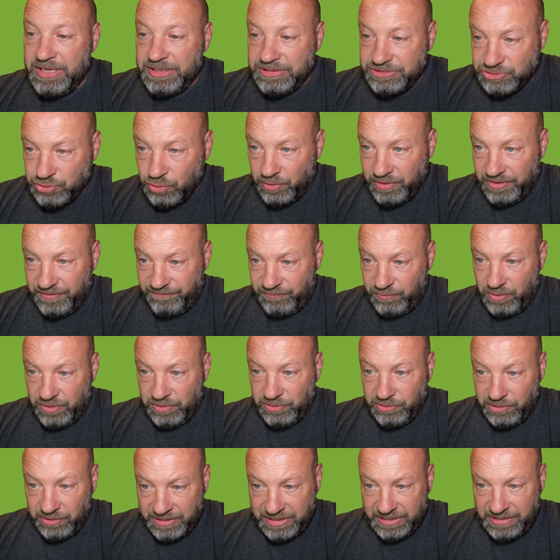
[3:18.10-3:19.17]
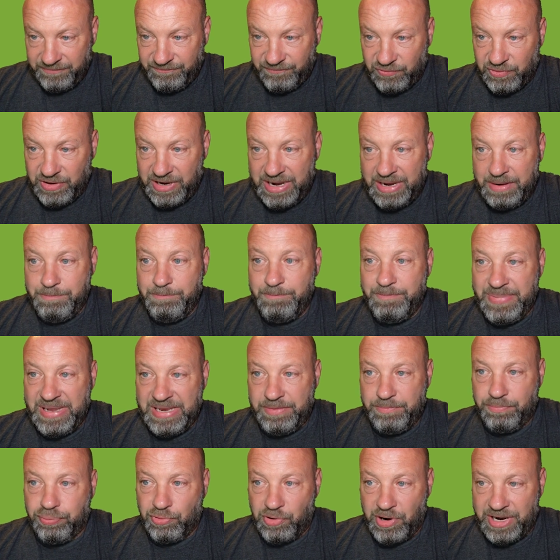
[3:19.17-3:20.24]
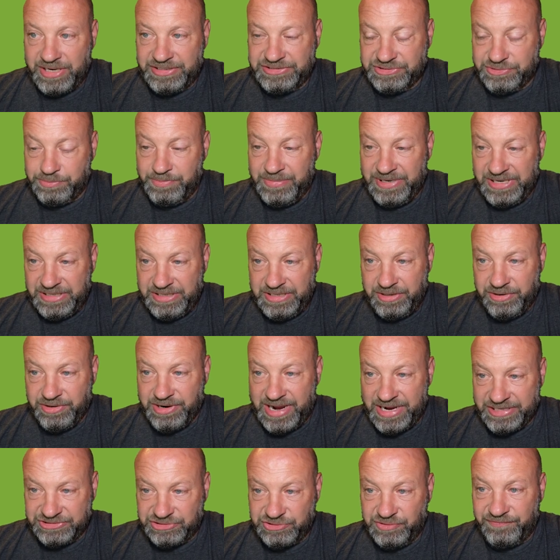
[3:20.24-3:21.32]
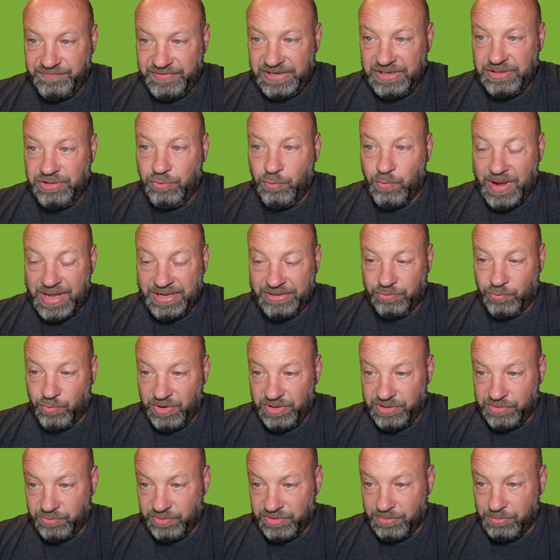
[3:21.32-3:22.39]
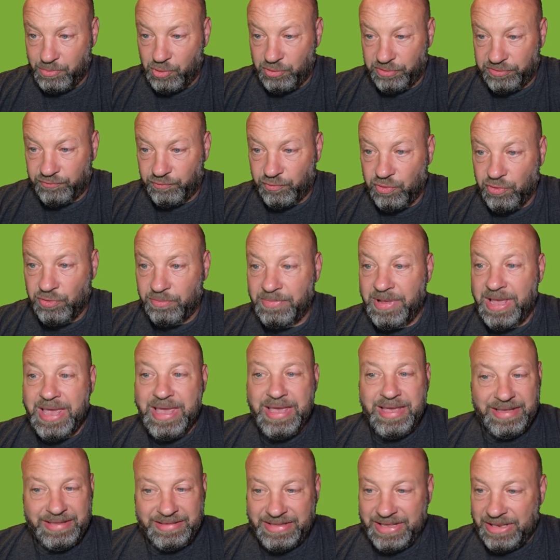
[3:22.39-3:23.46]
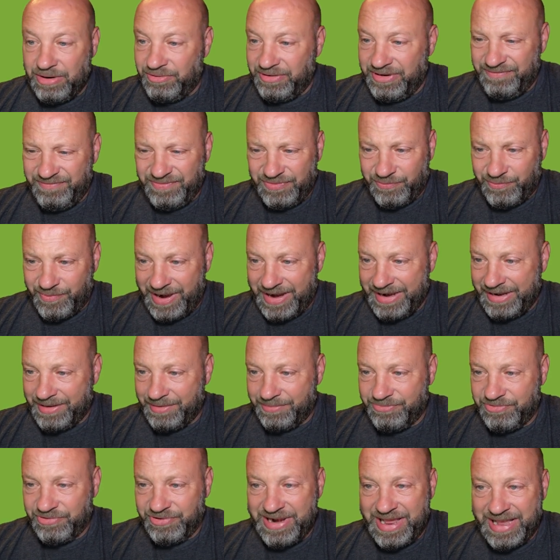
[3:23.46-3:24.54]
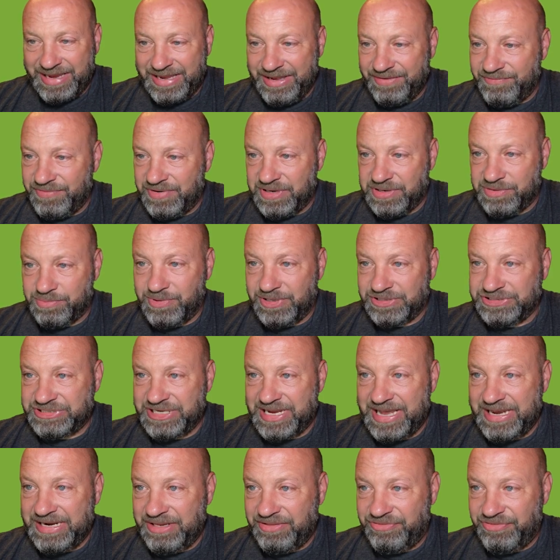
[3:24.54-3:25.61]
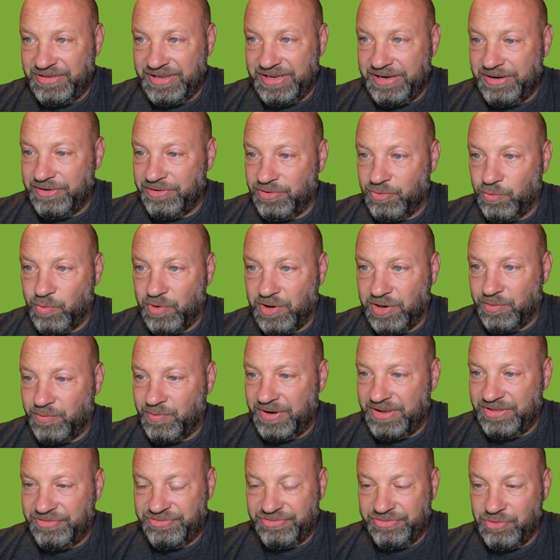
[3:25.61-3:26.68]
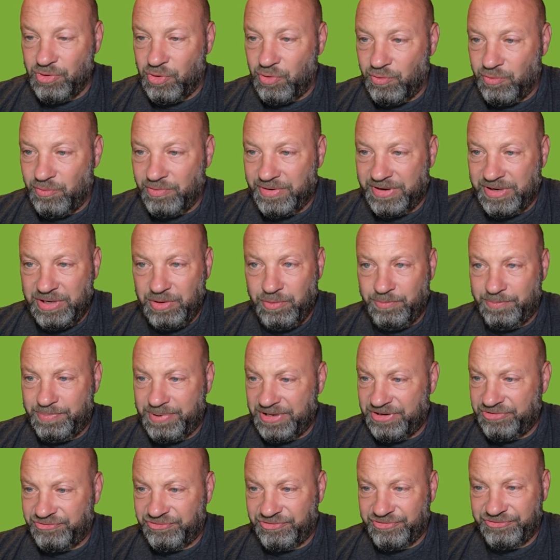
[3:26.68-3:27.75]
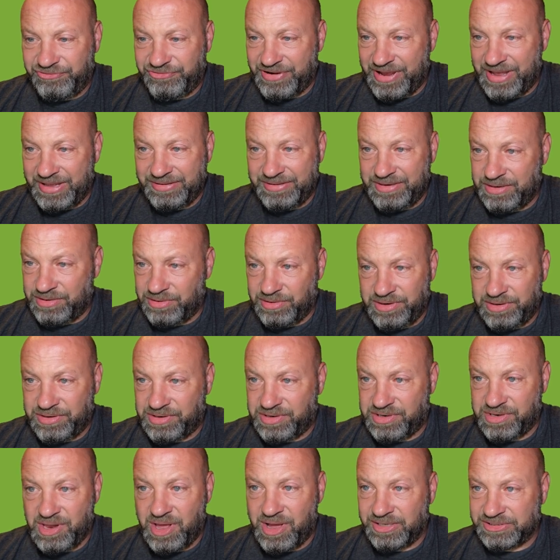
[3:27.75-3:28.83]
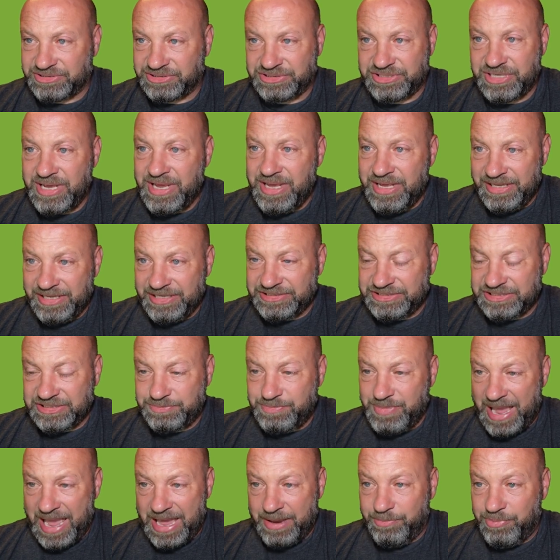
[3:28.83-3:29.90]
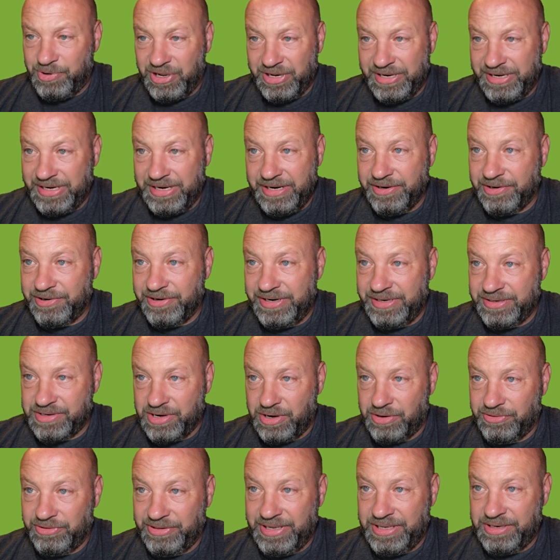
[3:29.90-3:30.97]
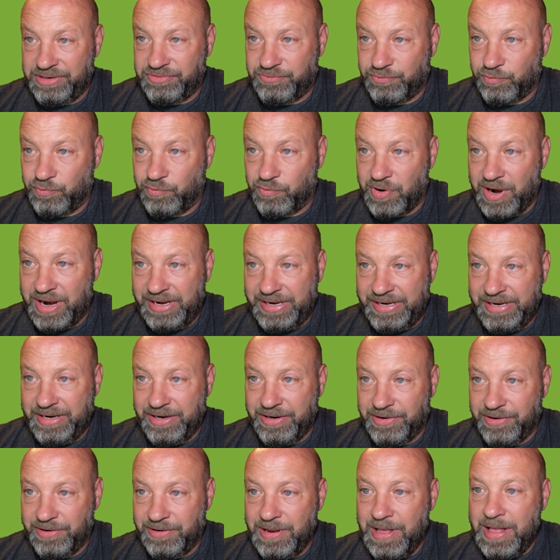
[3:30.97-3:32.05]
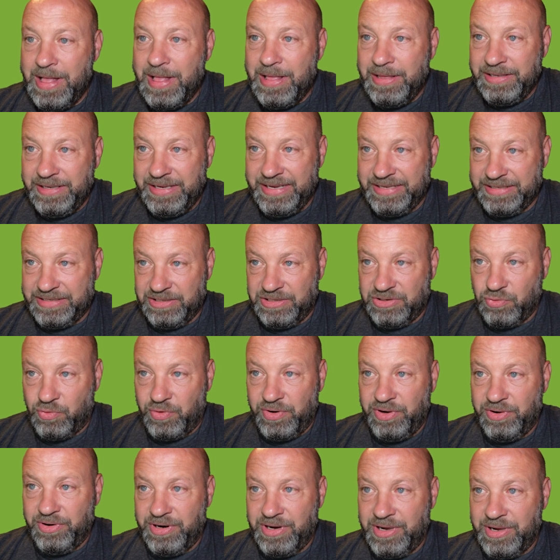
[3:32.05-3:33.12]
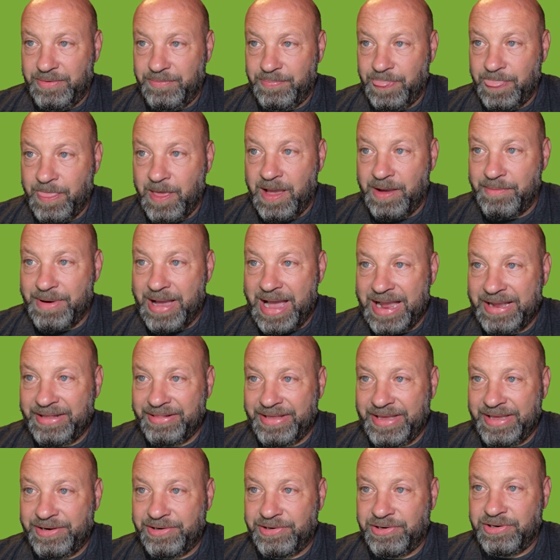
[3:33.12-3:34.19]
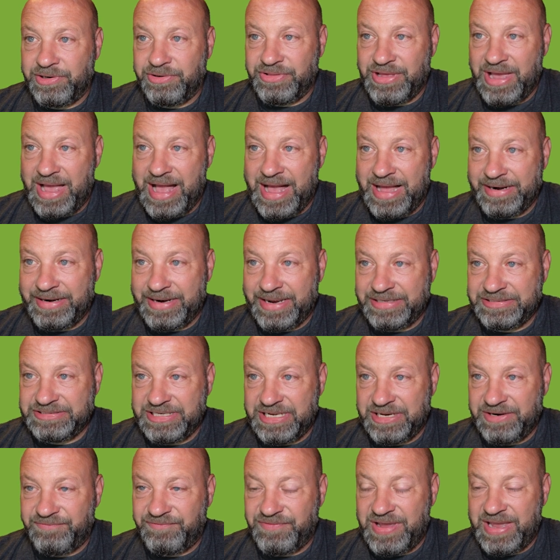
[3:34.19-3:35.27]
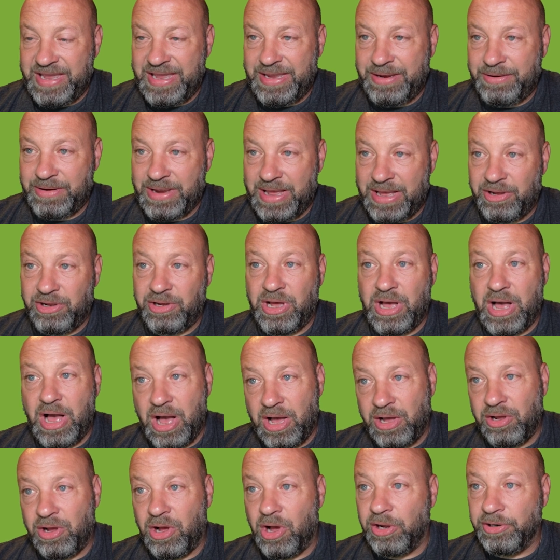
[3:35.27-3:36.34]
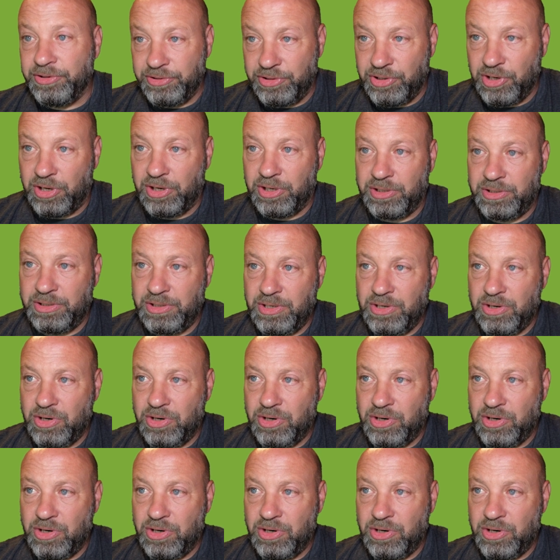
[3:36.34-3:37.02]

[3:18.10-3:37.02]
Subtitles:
So if you're looking for a mid-priced, mid-tier SUV and you want the ones with the most room, they don't even rank them. They're not giving us much of anything here to work with. No cute pictures. This list sucks. This is bad. But here is our list right here. You get the Toyota Highlander, the Hyundai Santa Fe, Hyundai.